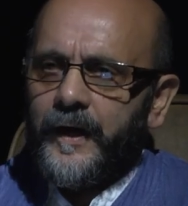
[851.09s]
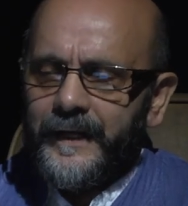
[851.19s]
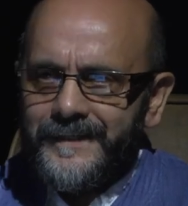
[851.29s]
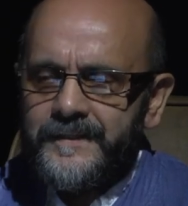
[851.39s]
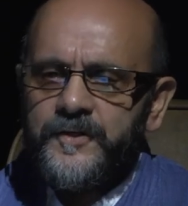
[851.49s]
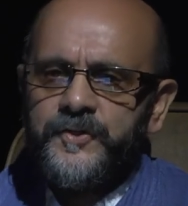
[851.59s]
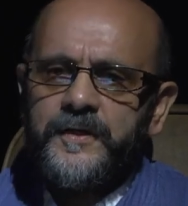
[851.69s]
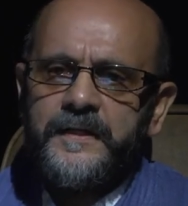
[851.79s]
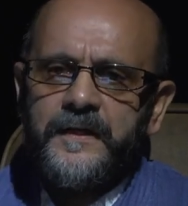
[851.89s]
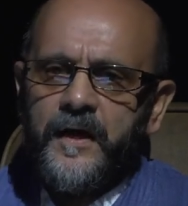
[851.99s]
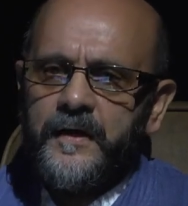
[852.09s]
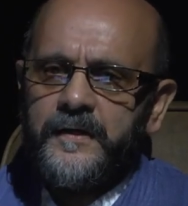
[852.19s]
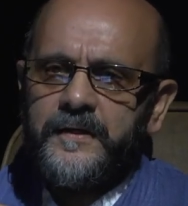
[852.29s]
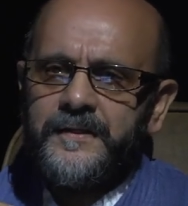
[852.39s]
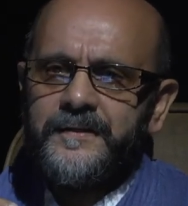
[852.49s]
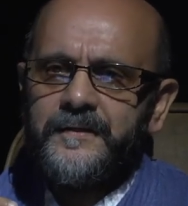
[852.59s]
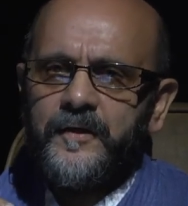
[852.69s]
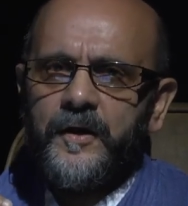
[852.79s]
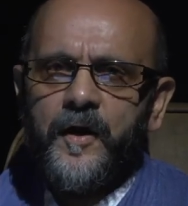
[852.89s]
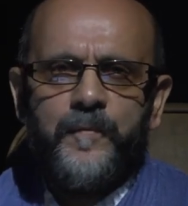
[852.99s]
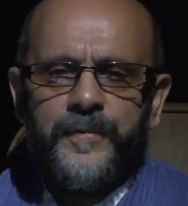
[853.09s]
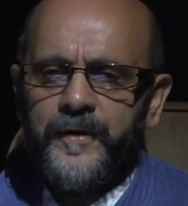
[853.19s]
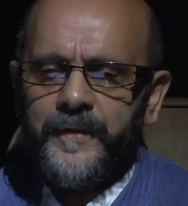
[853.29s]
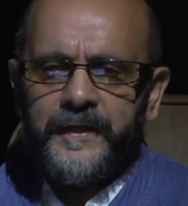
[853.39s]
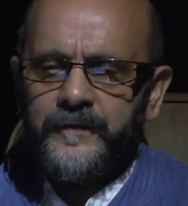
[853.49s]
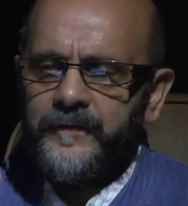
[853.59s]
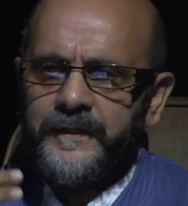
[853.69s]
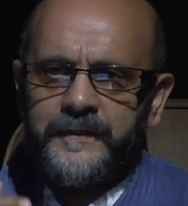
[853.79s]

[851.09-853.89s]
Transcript: It's a journey. Art doesn't come from anywhere.